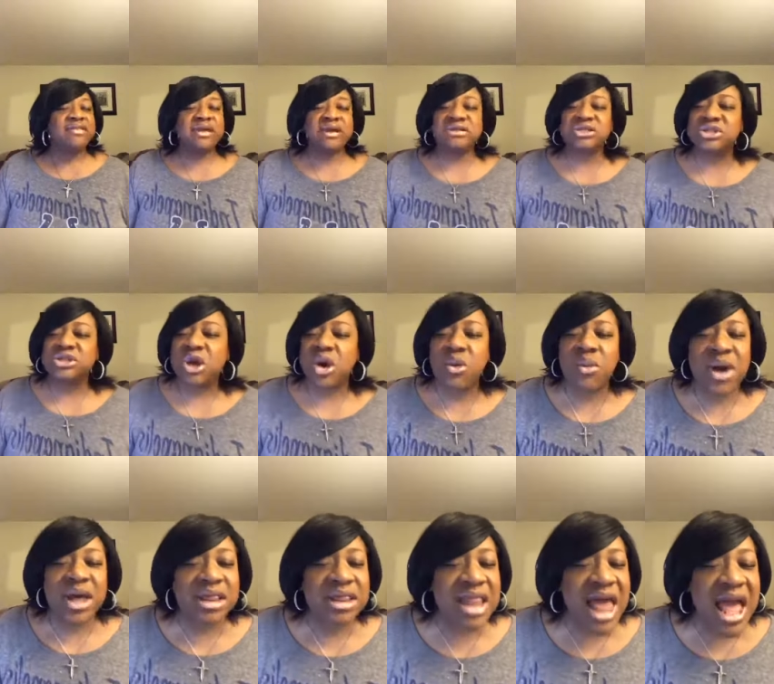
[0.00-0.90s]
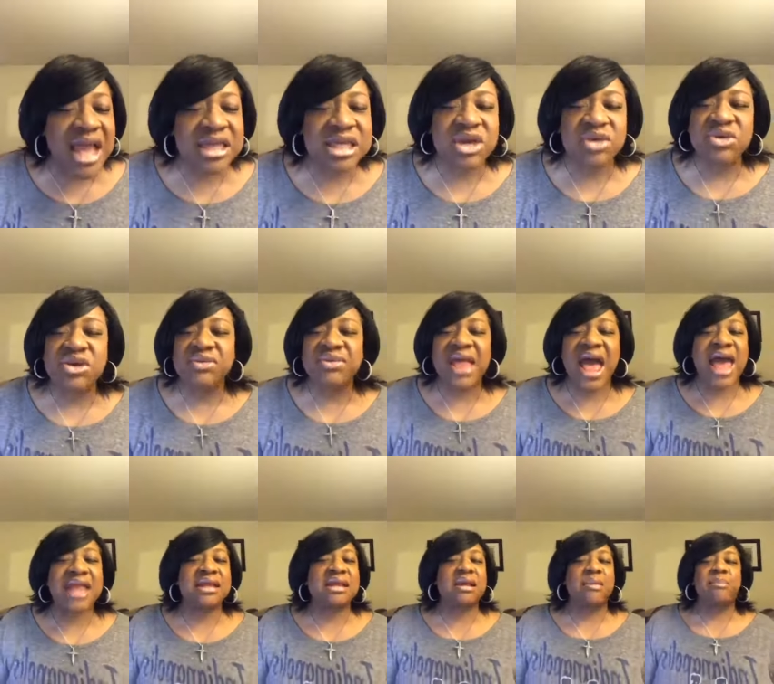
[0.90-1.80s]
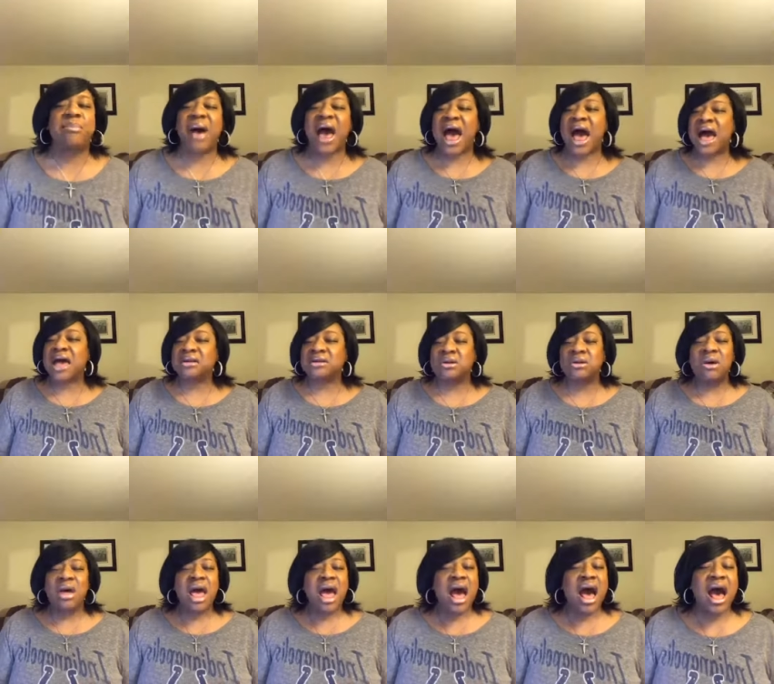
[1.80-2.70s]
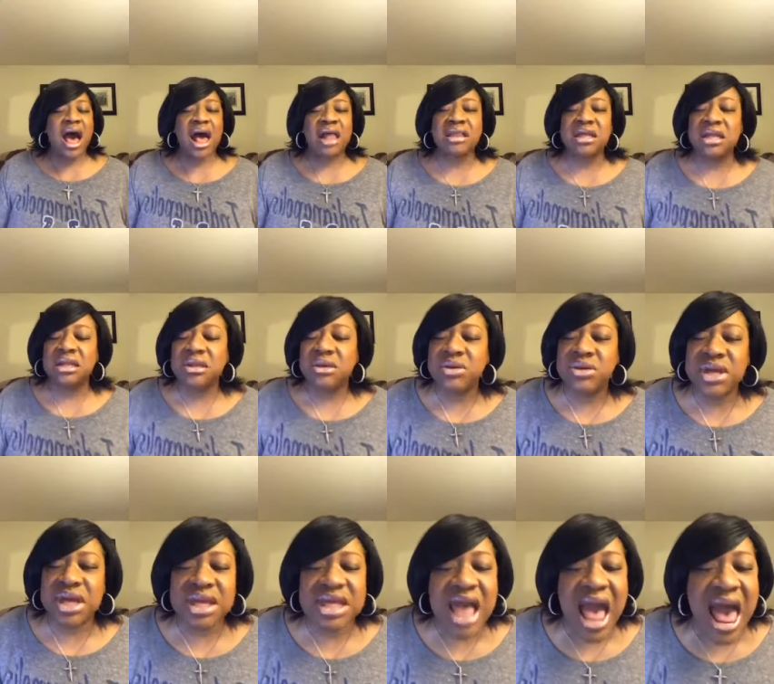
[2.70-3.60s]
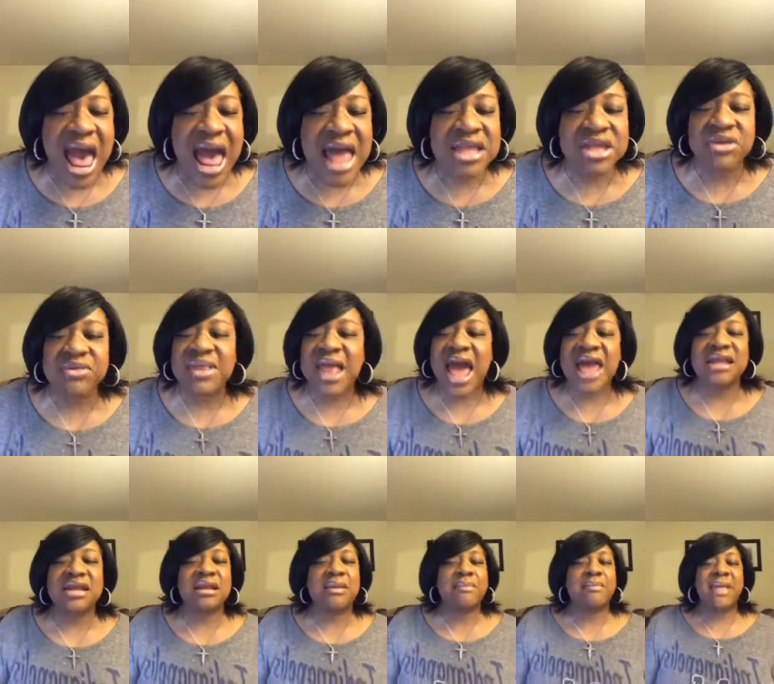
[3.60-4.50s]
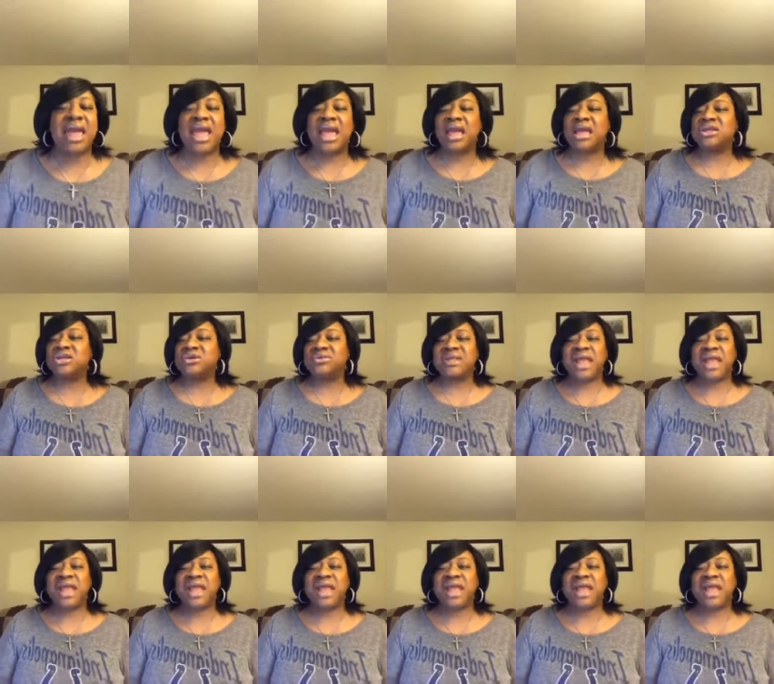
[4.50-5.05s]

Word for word: There's no one like you. You're not in a bottle. Hallelujah, God. You're not in a man.